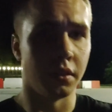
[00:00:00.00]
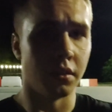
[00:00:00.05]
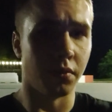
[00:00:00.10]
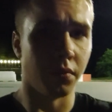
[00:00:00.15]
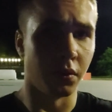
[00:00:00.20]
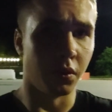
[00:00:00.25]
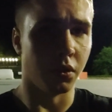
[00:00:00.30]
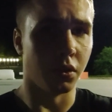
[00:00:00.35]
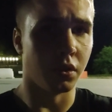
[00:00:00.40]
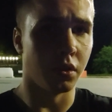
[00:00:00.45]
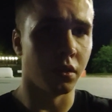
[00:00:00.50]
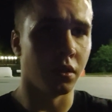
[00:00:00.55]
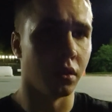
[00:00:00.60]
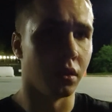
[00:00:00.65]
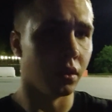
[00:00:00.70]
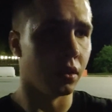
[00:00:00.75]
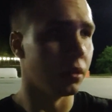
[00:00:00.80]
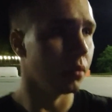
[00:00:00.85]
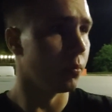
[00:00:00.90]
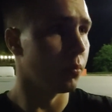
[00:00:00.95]
this was
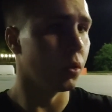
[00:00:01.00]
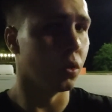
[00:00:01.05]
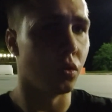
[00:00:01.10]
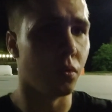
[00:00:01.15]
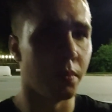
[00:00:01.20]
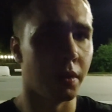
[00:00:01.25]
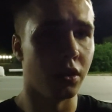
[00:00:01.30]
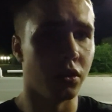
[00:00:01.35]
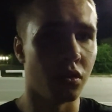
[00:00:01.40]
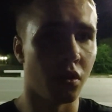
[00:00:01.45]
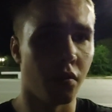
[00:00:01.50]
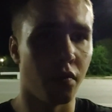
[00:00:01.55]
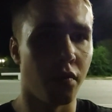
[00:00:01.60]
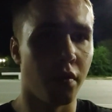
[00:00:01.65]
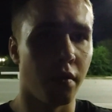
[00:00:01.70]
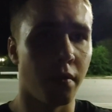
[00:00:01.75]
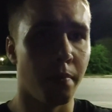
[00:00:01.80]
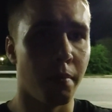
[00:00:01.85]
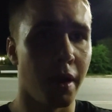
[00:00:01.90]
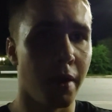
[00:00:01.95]
a monument
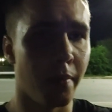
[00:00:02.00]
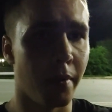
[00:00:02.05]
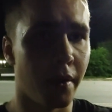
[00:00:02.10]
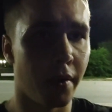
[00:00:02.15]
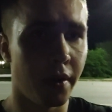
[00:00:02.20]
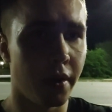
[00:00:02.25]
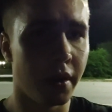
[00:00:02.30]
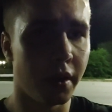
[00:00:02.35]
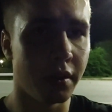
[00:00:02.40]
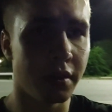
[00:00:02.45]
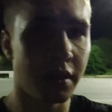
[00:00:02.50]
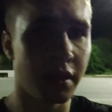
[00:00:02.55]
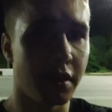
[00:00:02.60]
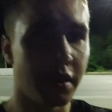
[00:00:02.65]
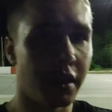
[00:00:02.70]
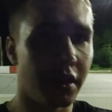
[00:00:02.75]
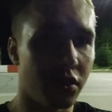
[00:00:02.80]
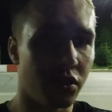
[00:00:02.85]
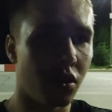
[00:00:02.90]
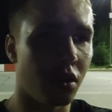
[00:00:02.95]
of memory in
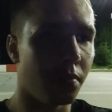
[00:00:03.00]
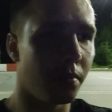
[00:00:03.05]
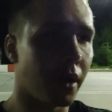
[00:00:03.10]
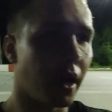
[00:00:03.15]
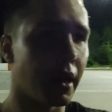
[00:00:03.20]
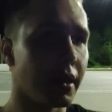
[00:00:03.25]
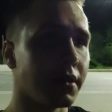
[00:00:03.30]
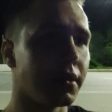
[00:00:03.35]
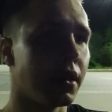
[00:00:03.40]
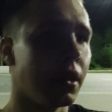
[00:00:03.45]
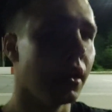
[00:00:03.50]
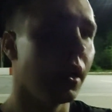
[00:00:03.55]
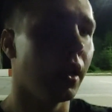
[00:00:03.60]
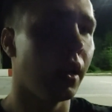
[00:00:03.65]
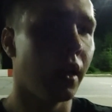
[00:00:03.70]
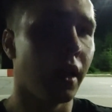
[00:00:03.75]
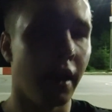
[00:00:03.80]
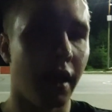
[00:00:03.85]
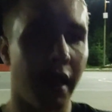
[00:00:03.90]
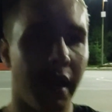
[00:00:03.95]
city Artem, guys,
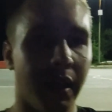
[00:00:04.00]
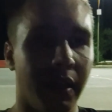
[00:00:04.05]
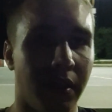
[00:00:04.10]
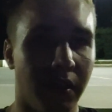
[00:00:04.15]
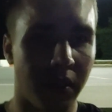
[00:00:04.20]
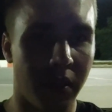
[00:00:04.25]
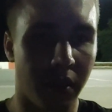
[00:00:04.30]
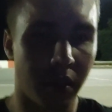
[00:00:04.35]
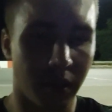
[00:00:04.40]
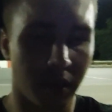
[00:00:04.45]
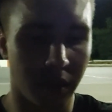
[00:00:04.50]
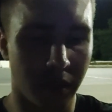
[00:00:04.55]
and